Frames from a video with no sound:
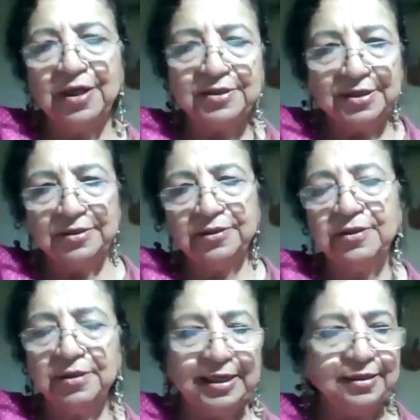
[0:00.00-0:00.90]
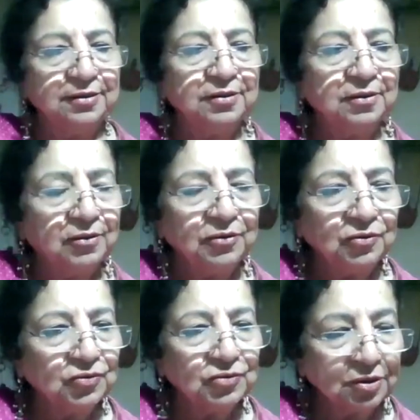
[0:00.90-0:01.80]
Rajendra and on
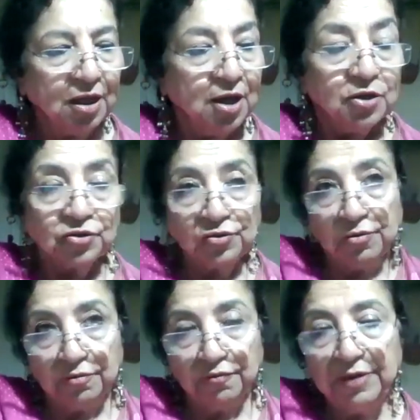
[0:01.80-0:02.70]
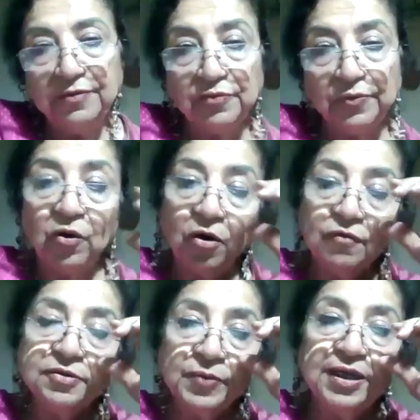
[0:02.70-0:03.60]
those. So one was
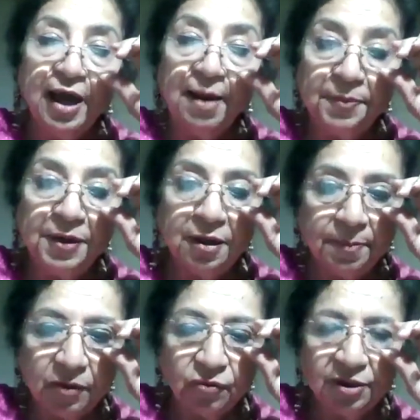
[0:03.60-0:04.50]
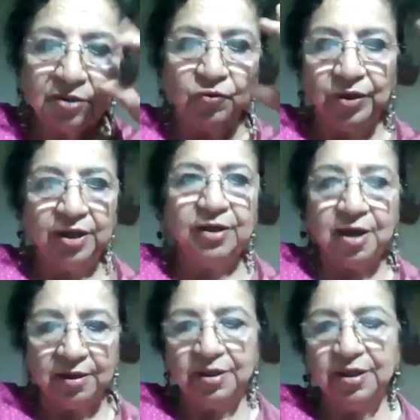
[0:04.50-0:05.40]
always very happy about that. Okay,
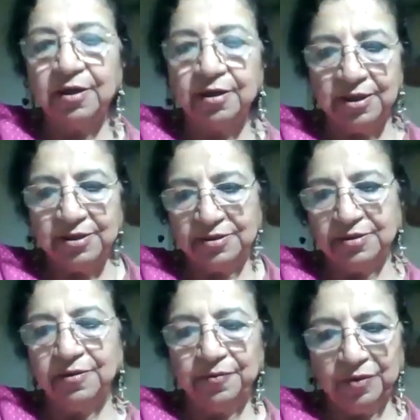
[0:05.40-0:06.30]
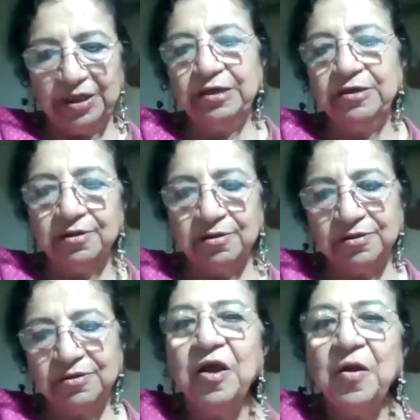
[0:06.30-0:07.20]
yeah, there are these
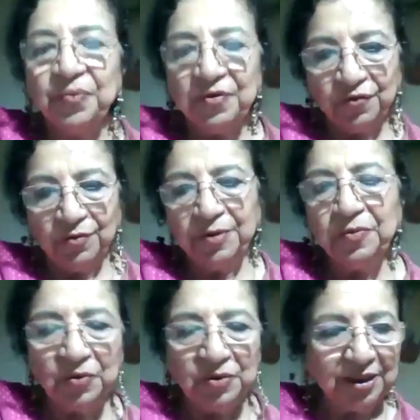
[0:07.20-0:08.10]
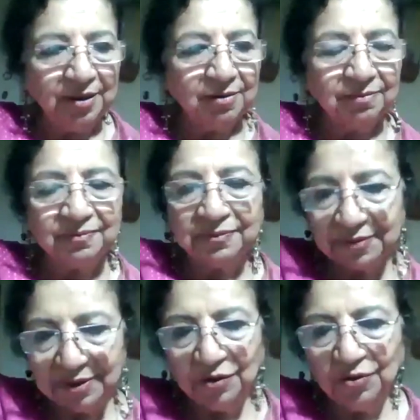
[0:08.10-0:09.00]
leaders for promoting,
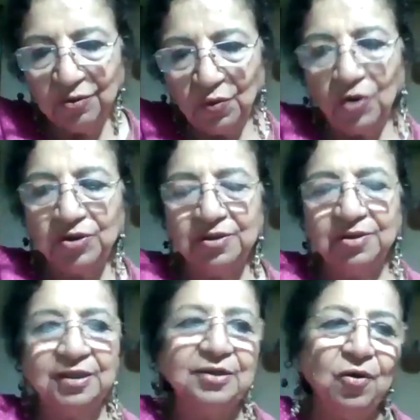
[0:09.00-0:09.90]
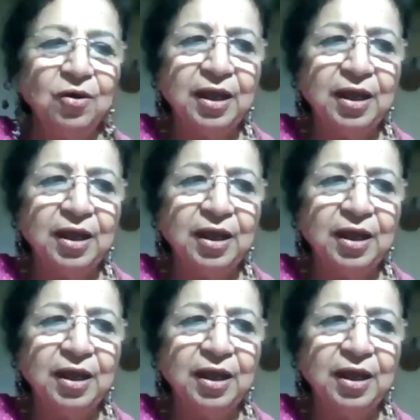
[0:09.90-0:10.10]
water and all